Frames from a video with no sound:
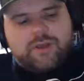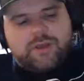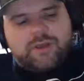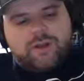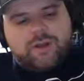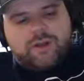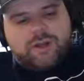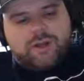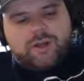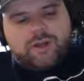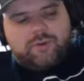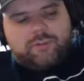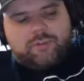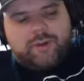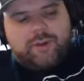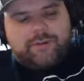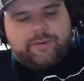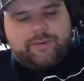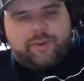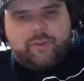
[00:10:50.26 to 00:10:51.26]
we'll
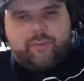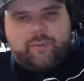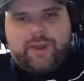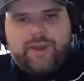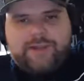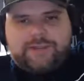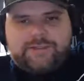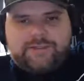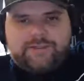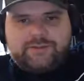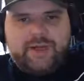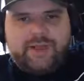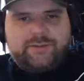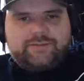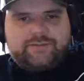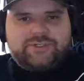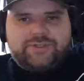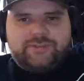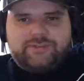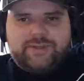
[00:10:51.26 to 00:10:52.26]
probably go back to live
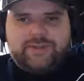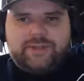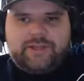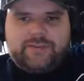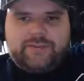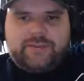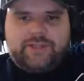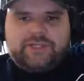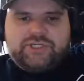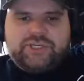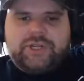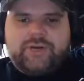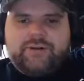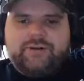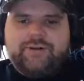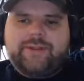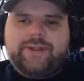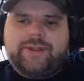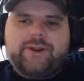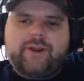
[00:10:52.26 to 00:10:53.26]
streaming on the main channel
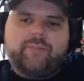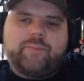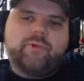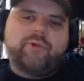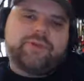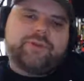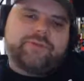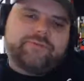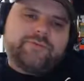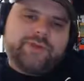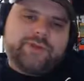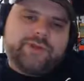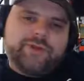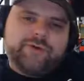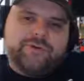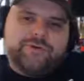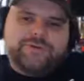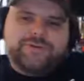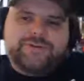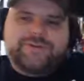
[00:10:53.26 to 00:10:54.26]
and then uploading the
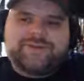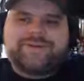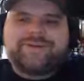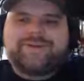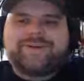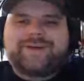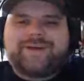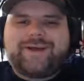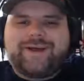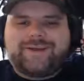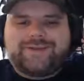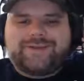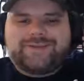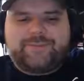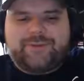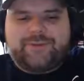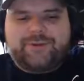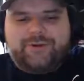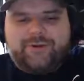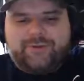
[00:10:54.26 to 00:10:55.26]
videos onto the
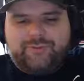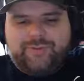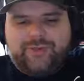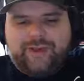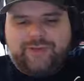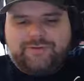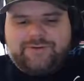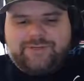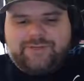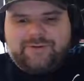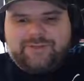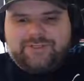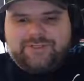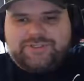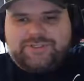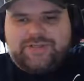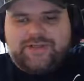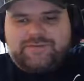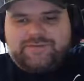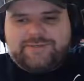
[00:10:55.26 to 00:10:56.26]
BigGunner live channel just to
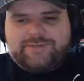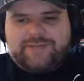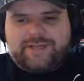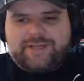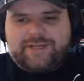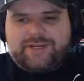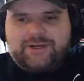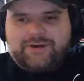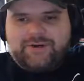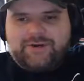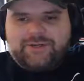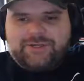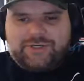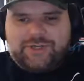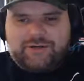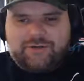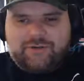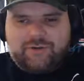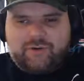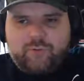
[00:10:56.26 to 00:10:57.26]
have a secondary
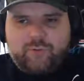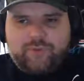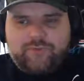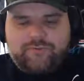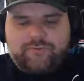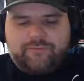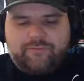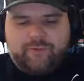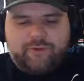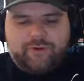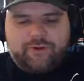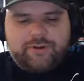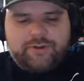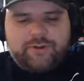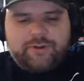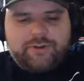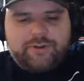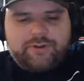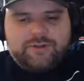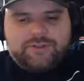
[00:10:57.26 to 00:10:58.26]
channel open for it,
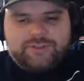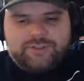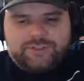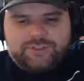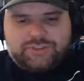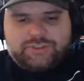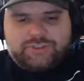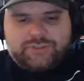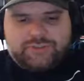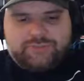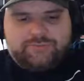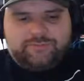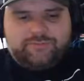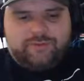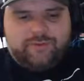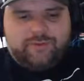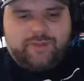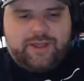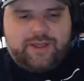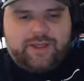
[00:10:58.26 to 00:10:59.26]
just strictly for the
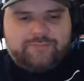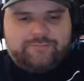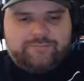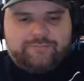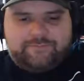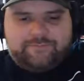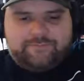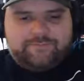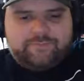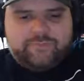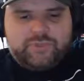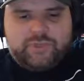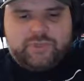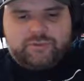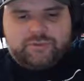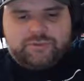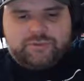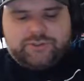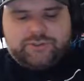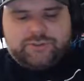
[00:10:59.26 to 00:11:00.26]
live
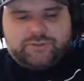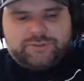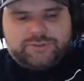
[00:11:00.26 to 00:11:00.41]
shows and